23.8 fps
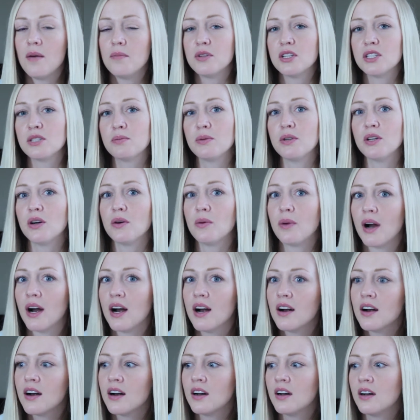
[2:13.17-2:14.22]
just be
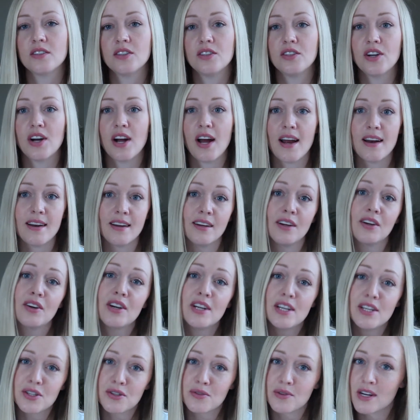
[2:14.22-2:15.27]
aware you're at an
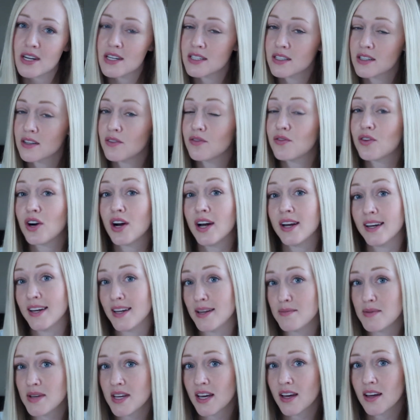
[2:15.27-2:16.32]
increased risk for
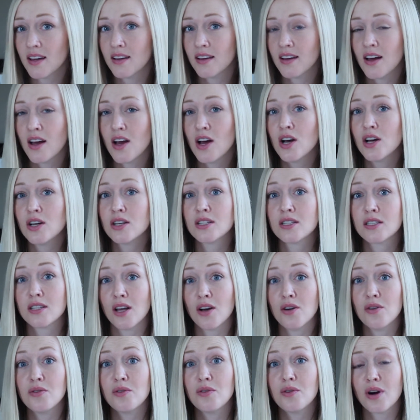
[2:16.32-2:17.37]
anemia,
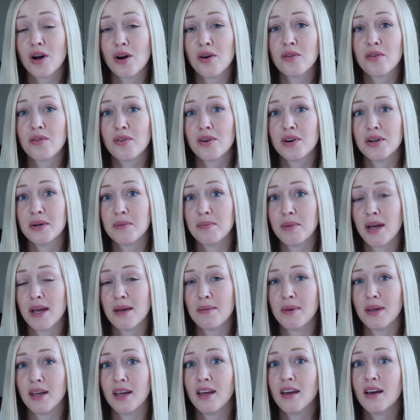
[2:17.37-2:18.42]
slowed growth for your
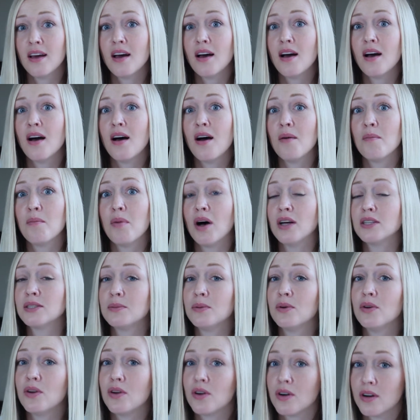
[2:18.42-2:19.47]
baby,
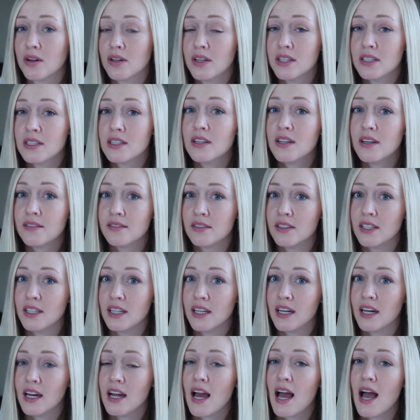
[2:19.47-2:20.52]
possible early
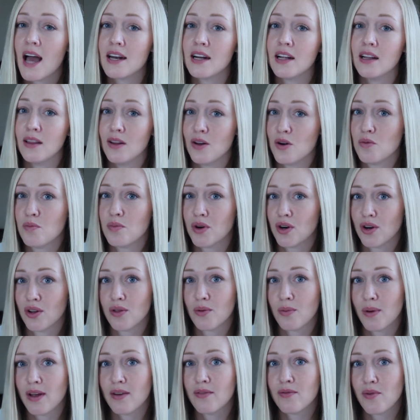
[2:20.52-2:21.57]
delivery, and a low
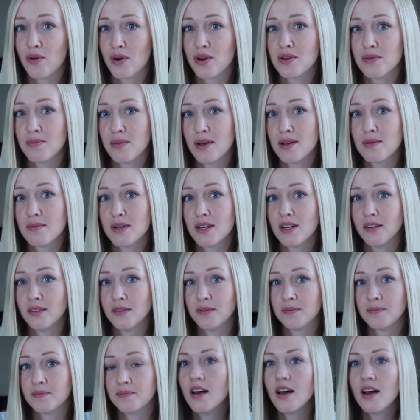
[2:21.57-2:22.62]
birth weight for your baby.
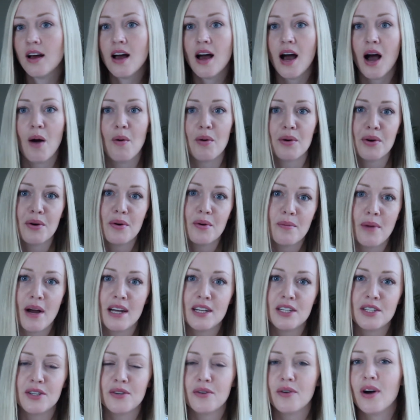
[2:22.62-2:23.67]
I want to
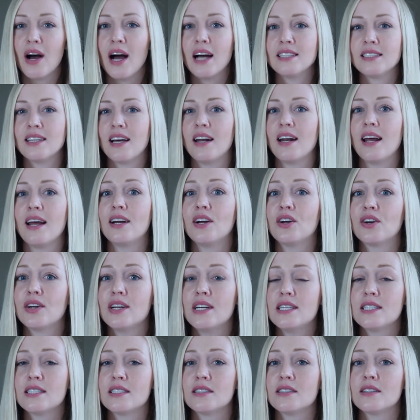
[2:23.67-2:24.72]
remind you, I said
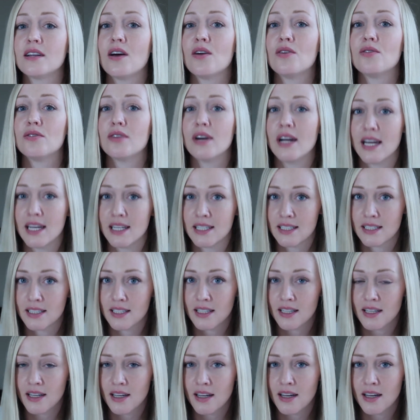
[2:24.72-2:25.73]
increased risk.